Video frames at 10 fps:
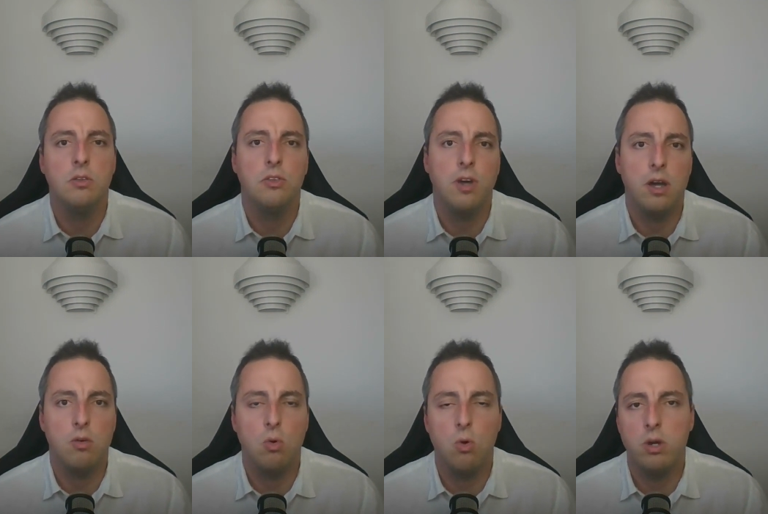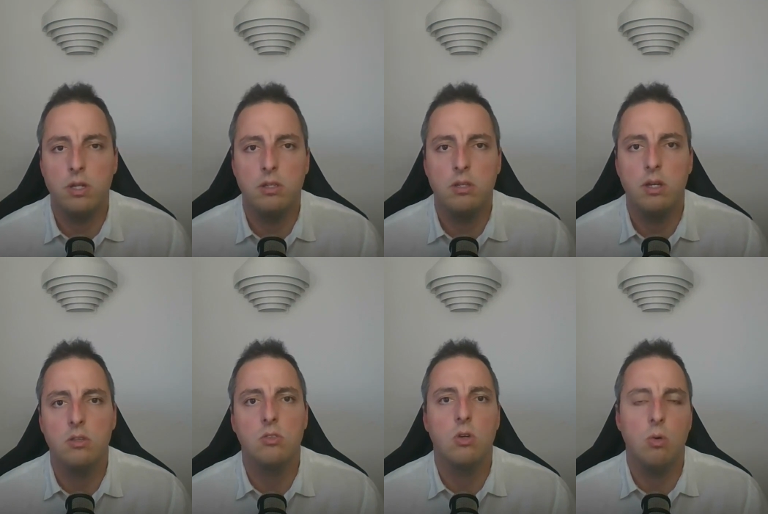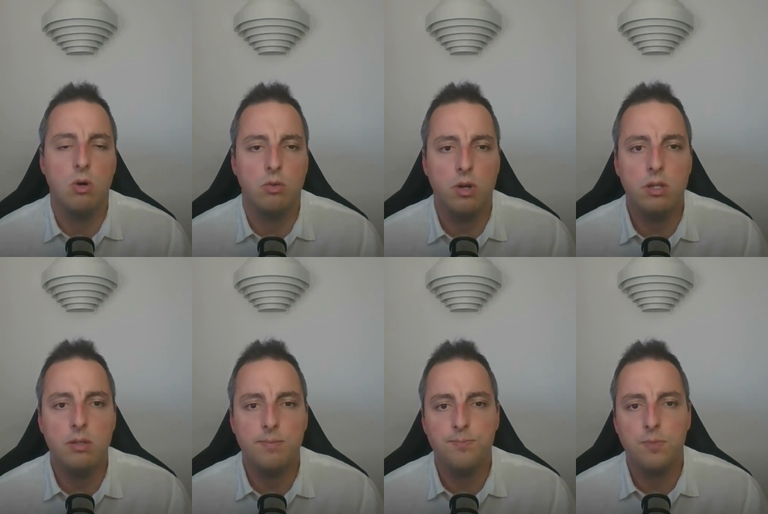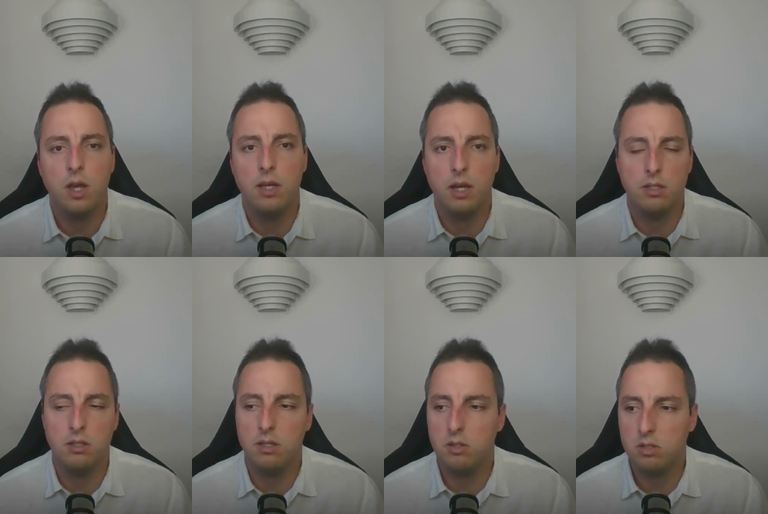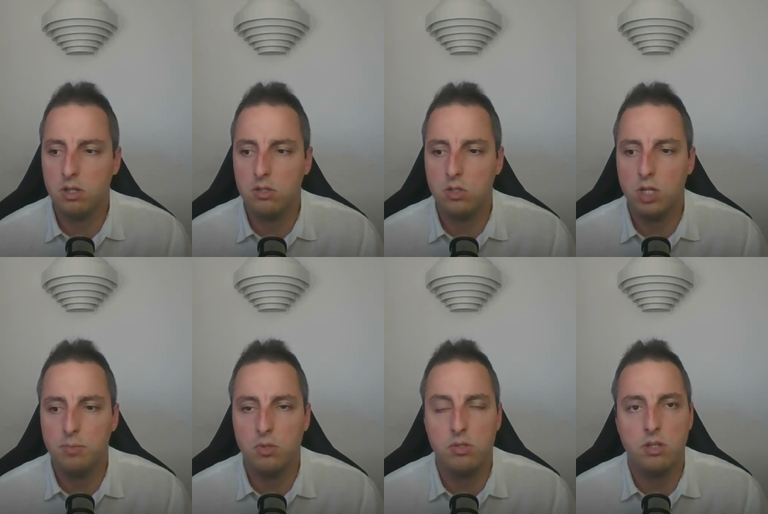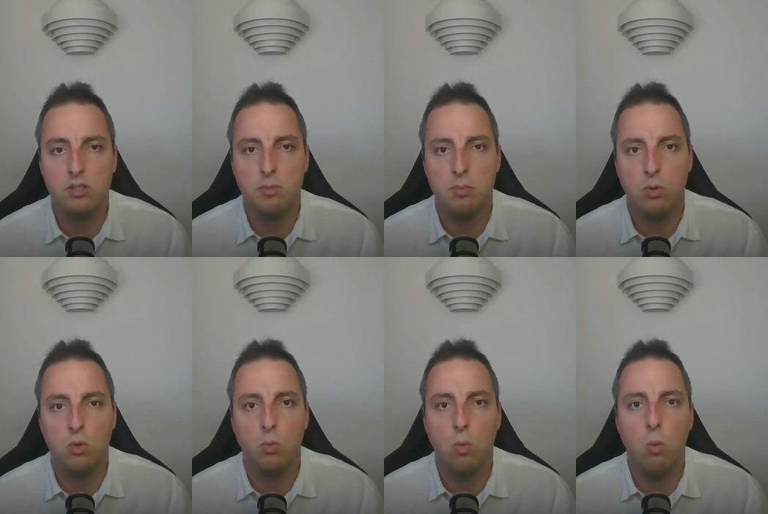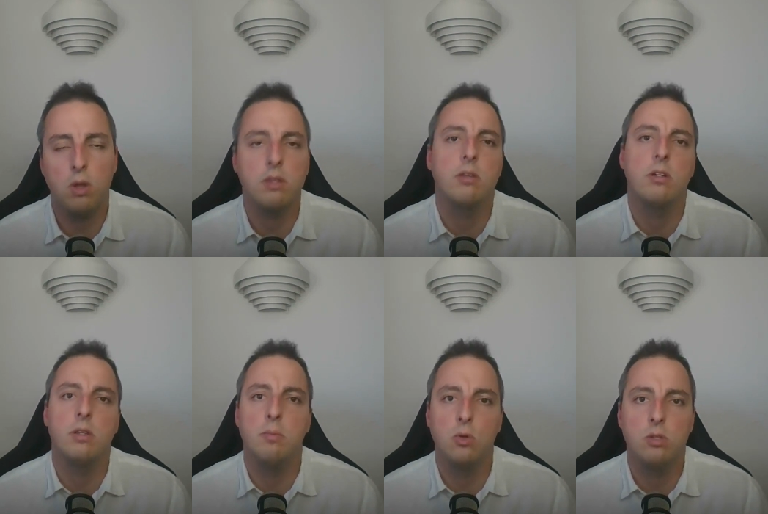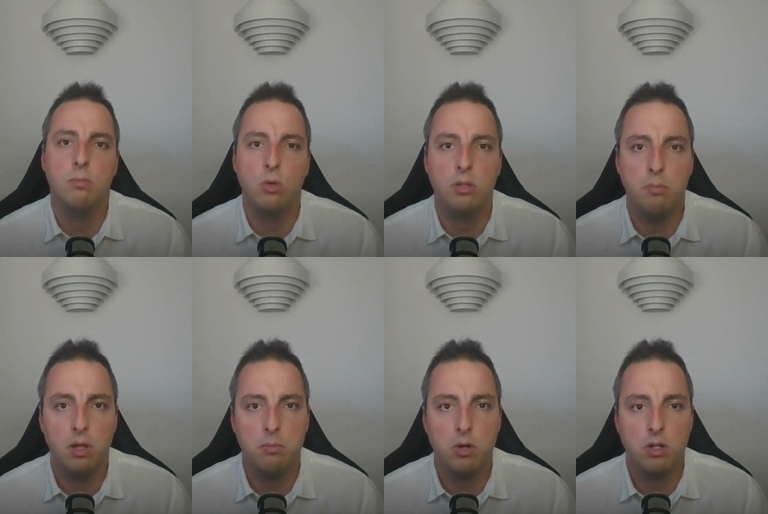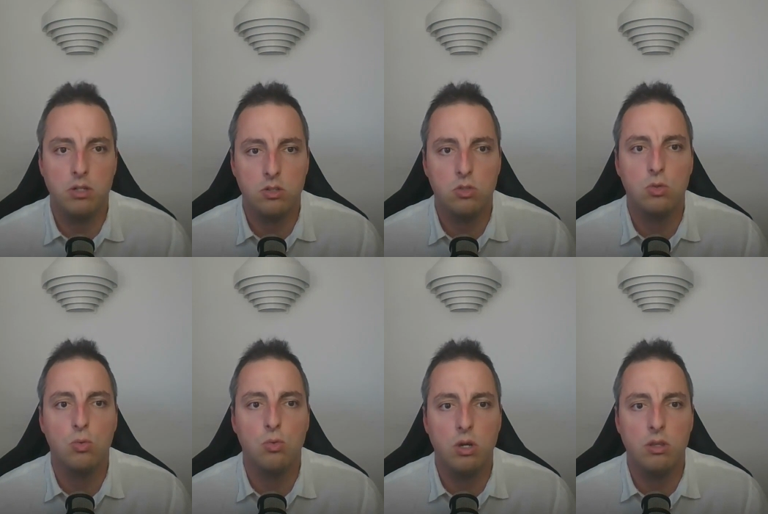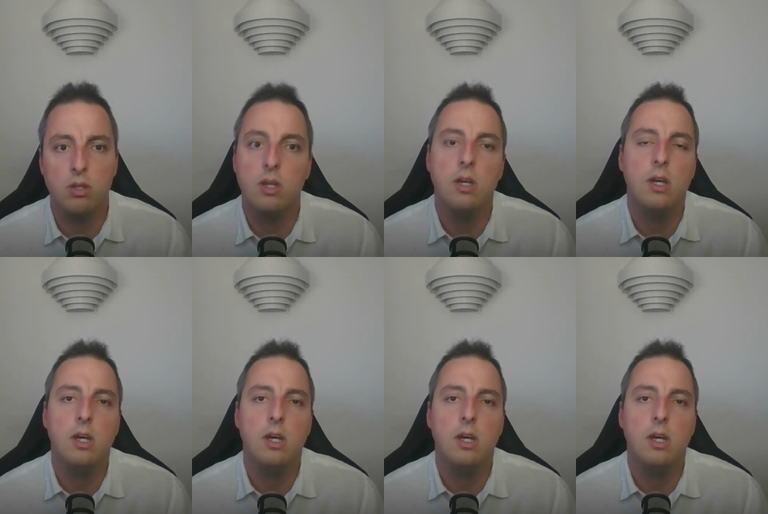thyroid, and so on, right? I discuss in chapter 6 of my book what are the most important blood markers to run